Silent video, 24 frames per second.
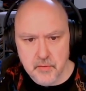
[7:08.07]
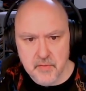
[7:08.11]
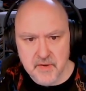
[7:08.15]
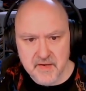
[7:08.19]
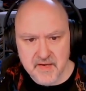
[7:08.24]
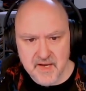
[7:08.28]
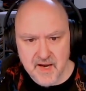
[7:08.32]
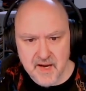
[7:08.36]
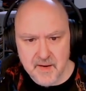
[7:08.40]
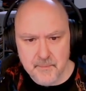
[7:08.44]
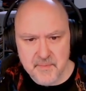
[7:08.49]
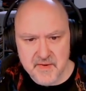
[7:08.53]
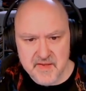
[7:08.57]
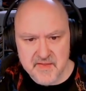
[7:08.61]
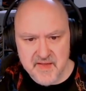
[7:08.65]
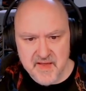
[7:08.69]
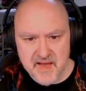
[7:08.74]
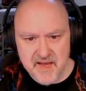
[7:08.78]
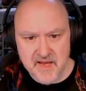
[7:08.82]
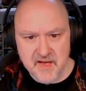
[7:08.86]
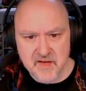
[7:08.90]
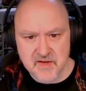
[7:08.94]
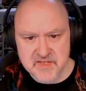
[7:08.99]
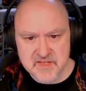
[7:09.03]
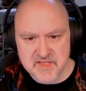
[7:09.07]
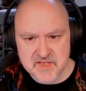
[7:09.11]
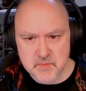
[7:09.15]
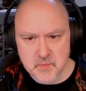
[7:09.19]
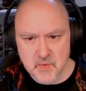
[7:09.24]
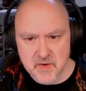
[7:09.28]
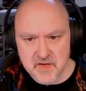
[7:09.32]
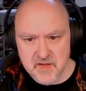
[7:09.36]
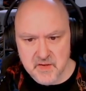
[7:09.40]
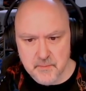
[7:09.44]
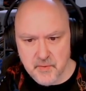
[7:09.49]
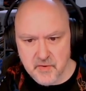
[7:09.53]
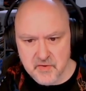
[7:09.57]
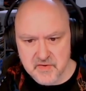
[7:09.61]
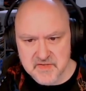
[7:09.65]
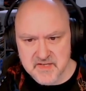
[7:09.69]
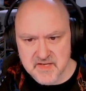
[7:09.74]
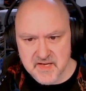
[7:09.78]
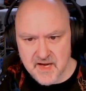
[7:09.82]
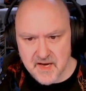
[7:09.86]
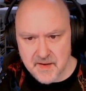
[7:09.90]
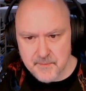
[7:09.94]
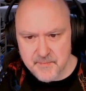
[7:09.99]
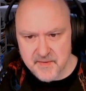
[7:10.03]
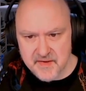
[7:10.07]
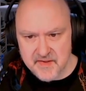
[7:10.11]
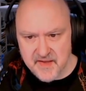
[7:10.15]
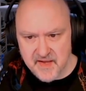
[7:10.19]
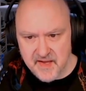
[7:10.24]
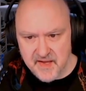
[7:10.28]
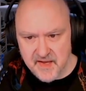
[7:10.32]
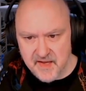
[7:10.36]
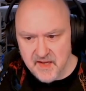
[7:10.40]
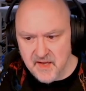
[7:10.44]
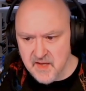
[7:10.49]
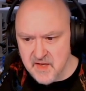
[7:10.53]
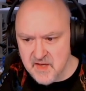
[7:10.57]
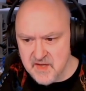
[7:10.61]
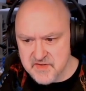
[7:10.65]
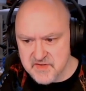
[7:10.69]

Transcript: It can't be there because there's one in the box. It can't be there.